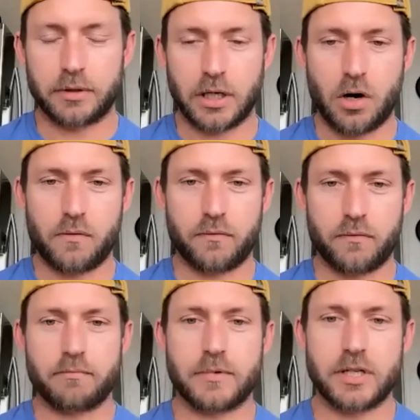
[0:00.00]
able to go
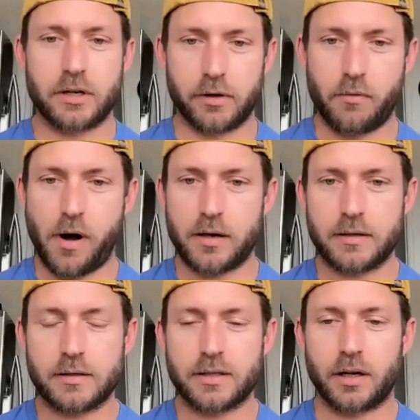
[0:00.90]
from 0 to
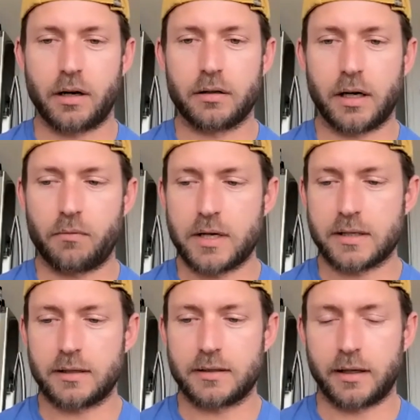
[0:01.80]
1. So it
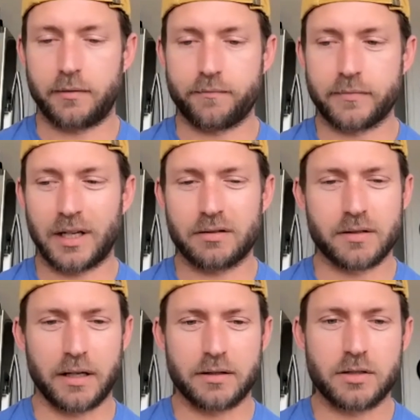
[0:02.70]
wasn't, it was
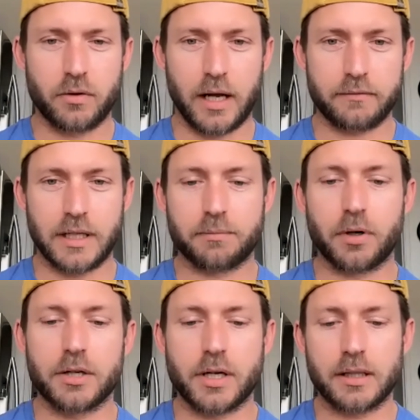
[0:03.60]
about a 2.5-day
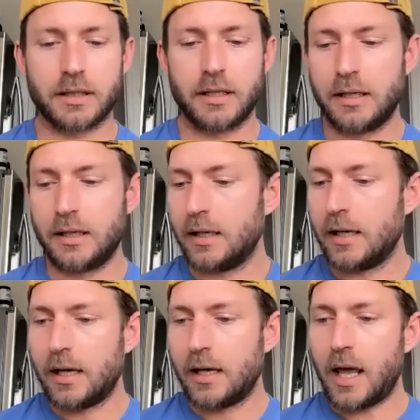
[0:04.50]
project.
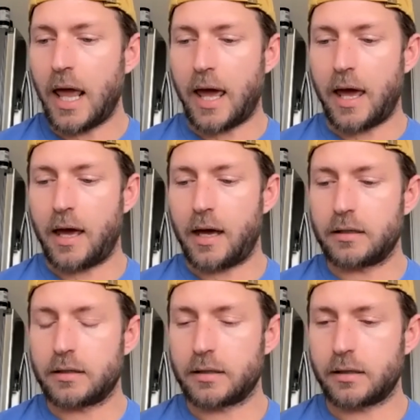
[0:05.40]

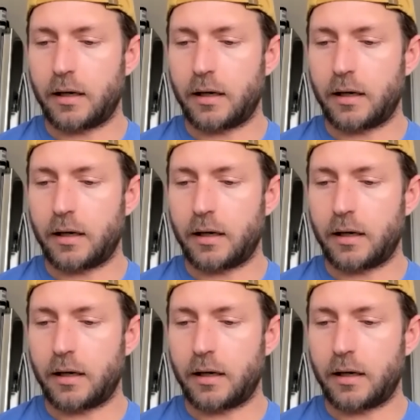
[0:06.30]
And